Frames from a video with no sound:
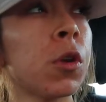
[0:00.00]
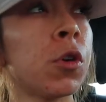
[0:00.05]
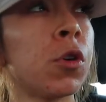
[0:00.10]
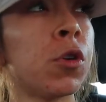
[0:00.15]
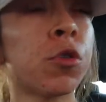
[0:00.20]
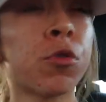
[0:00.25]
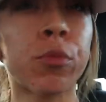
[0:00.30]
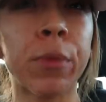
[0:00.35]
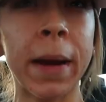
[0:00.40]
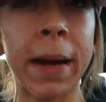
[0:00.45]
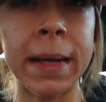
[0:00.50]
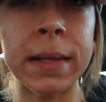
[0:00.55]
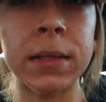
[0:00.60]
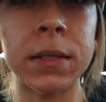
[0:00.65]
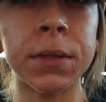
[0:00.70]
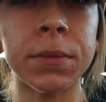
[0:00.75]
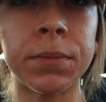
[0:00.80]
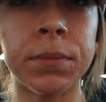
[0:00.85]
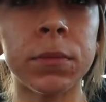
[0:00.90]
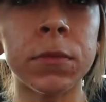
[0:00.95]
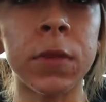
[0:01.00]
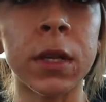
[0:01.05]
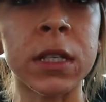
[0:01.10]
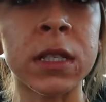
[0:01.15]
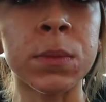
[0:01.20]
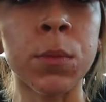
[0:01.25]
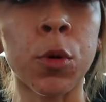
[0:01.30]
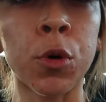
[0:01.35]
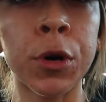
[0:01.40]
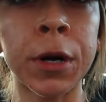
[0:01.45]
great
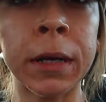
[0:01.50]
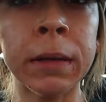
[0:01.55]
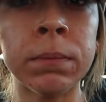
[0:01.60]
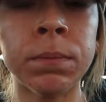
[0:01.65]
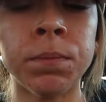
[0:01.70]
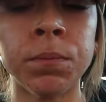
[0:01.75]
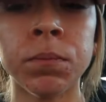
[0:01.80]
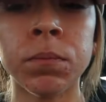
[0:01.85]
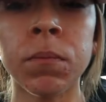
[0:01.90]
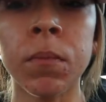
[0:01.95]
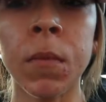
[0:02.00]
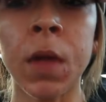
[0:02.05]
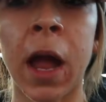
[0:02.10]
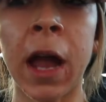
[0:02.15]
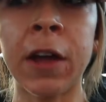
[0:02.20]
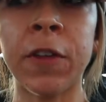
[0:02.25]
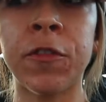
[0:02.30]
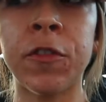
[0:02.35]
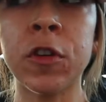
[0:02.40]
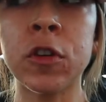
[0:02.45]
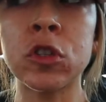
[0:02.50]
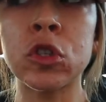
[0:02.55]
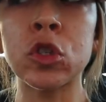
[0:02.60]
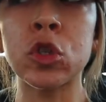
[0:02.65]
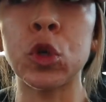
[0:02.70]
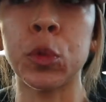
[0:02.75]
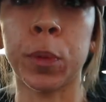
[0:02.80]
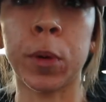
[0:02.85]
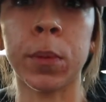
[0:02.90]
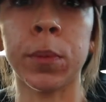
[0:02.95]
this morning. I feel
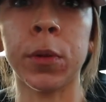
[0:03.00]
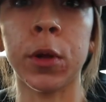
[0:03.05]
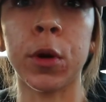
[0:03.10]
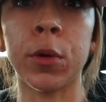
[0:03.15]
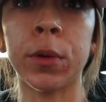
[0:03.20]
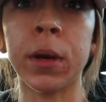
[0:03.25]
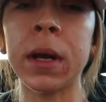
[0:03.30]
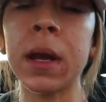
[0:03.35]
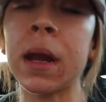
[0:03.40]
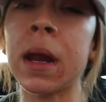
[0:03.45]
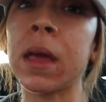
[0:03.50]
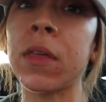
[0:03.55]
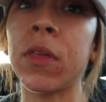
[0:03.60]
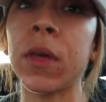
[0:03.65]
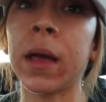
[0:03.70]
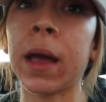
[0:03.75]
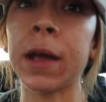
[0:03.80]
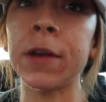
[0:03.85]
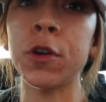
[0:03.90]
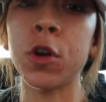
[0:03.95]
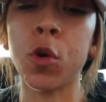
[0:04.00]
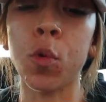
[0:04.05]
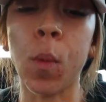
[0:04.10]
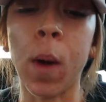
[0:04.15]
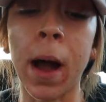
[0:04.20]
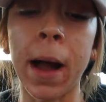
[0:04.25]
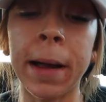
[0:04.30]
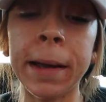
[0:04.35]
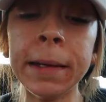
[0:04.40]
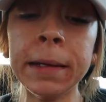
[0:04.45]
super bloated and I think I know
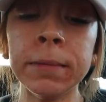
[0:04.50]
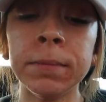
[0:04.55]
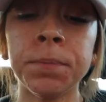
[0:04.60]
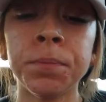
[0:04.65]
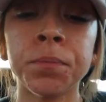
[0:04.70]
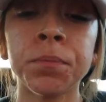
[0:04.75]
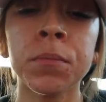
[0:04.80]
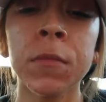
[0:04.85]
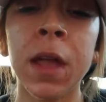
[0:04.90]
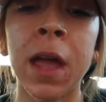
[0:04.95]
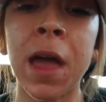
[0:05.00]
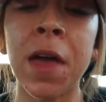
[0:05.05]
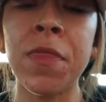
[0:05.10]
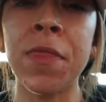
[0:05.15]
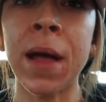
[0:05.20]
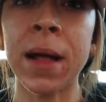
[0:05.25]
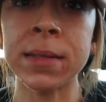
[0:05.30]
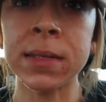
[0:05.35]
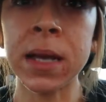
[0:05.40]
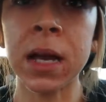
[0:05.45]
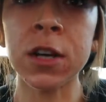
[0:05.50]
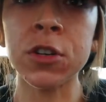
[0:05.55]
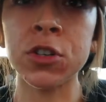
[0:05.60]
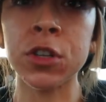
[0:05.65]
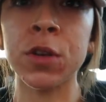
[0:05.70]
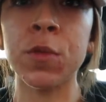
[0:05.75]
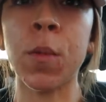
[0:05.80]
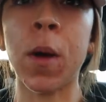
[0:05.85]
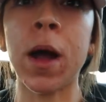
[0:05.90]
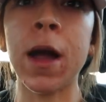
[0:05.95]
why. And that's
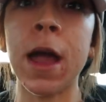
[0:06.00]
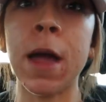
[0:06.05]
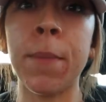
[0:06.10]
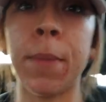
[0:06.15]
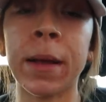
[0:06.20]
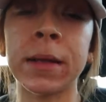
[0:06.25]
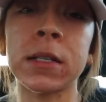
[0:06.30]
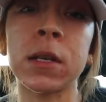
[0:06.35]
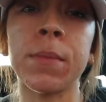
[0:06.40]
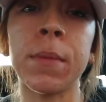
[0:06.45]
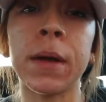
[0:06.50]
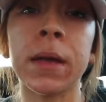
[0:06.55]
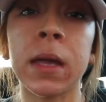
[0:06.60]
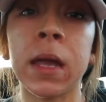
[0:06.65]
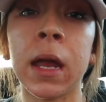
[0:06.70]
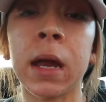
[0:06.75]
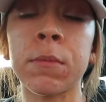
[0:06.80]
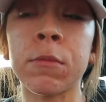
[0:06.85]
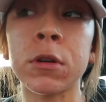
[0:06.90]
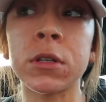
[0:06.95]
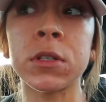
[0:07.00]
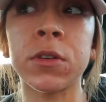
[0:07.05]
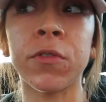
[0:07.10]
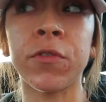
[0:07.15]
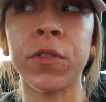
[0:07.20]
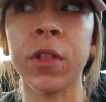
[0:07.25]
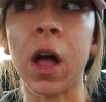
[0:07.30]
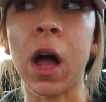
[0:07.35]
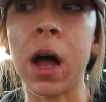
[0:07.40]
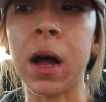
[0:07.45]
actually why I picked up my camera to
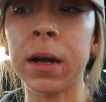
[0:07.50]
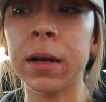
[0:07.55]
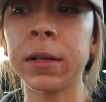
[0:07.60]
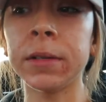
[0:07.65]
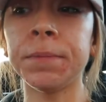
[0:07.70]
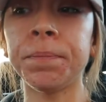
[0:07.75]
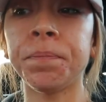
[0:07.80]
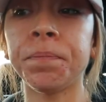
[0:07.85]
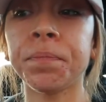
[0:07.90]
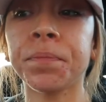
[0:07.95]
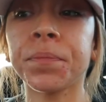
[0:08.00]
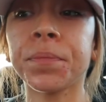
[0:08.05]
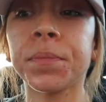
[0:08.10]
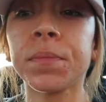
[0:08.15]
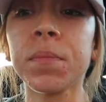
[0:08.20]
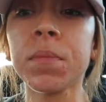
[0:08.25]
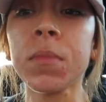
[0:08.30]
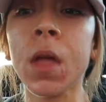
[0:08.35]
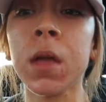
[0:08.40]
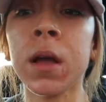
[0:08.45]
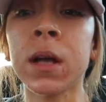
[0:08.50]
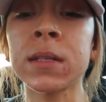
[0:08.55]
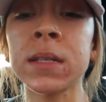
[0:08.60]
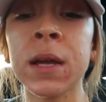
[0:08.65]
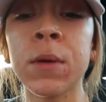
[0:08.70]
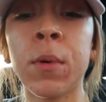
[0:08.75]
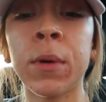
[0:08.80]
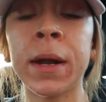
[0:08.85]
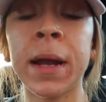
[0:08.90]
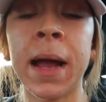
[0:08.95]
vlog because
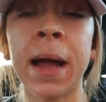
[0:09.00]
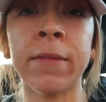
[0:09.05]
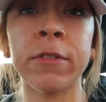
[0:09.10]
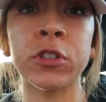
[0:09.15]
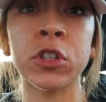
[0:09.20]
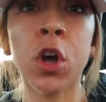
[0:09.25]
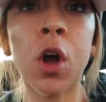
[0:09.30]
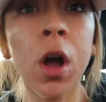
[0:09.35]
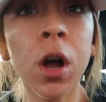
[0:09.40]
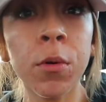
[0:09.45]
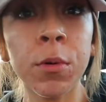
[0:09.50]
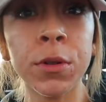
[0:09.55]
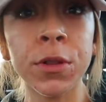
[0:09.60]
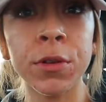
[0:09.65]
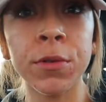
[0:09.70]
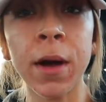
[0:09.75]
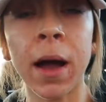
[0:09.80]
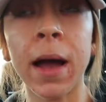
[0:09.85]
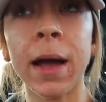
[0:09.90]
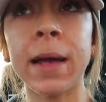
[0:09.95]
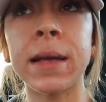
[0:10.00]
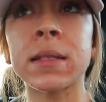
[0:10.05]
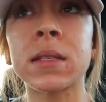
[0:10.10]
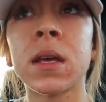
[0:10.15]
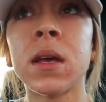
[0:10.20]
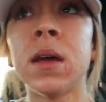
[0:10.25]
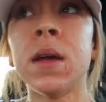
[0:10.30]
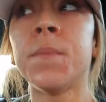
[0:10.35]
I want to have a talk with you guys